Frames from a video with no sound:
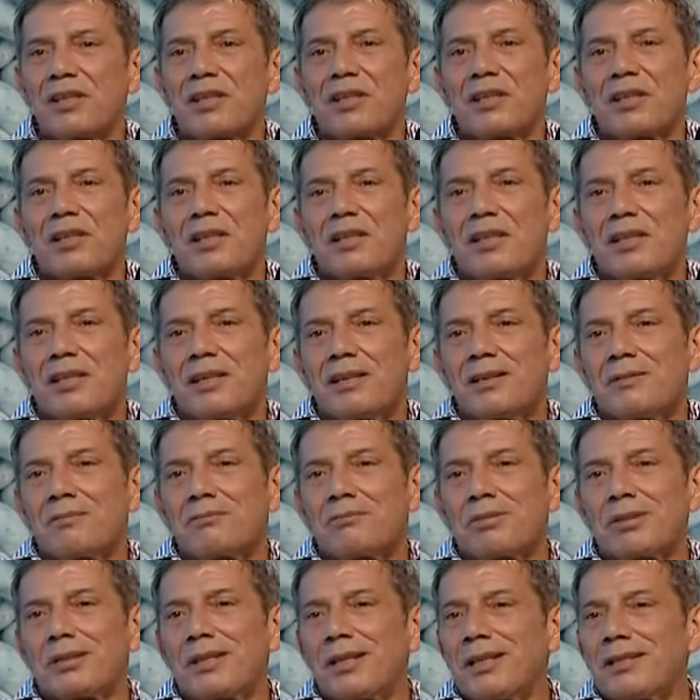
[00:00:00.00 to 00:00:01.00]
Mm.
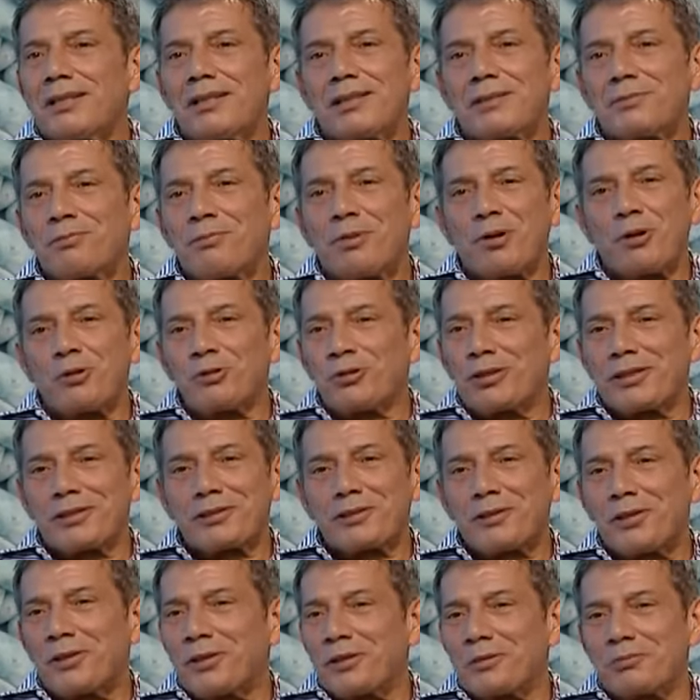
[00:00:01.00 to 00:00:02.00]
But then this boldness
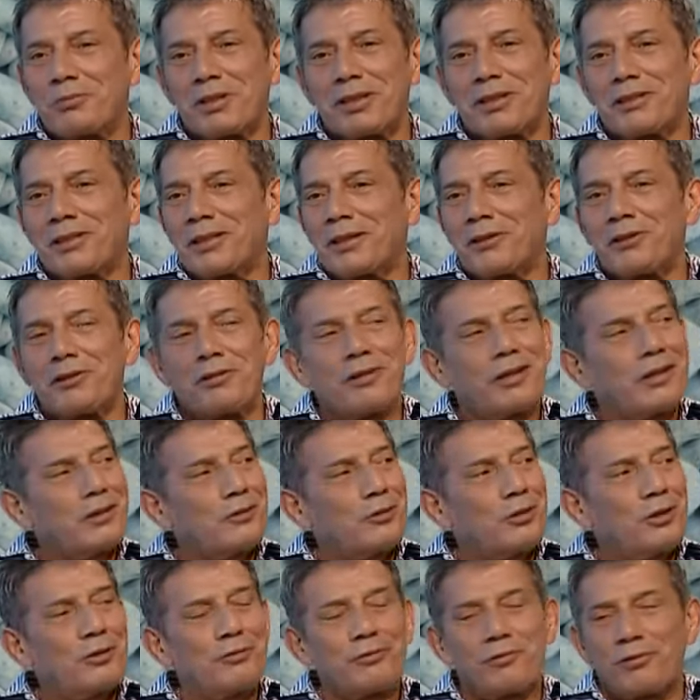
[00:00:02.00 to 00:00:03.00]
come in that you are
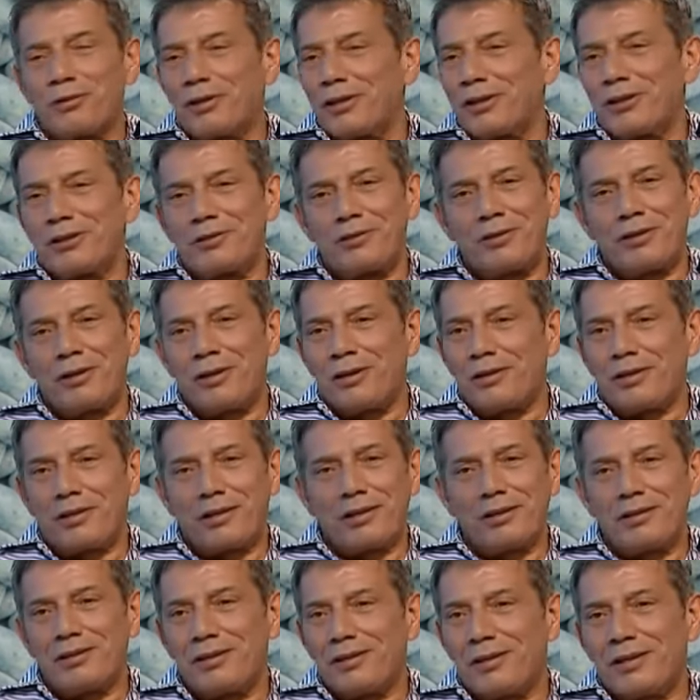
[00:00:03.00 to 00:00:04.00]
not afraid of
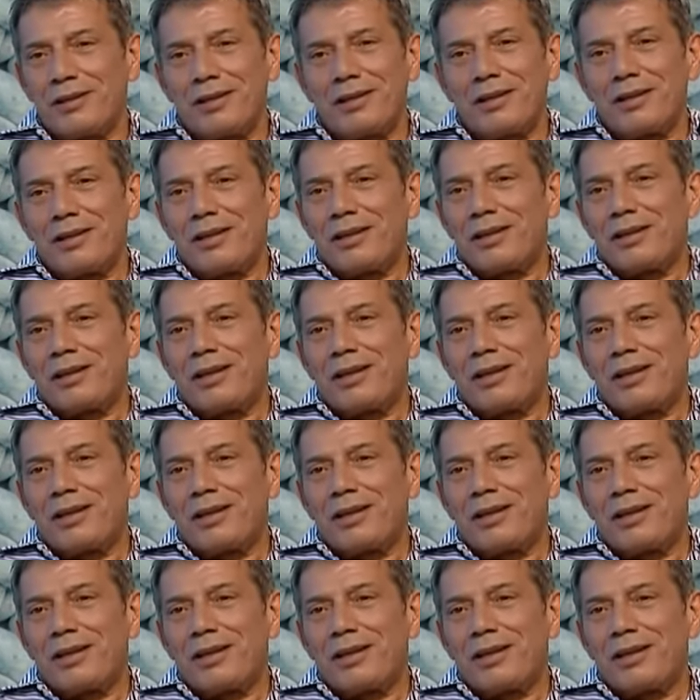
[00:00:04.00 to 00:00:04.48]
nothing. Yeah.